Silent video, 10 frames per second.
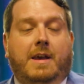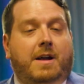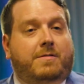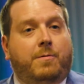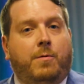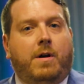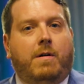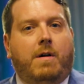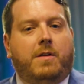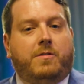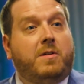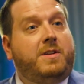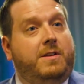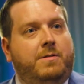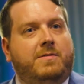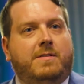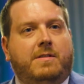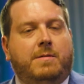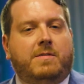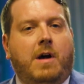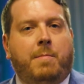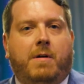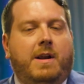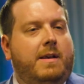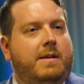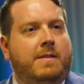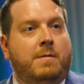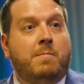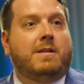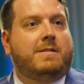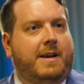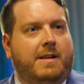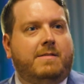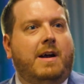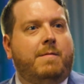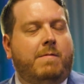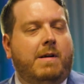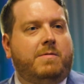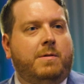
Yeah, so we're uh, Smart D two system is operating in the milliseconds time frame.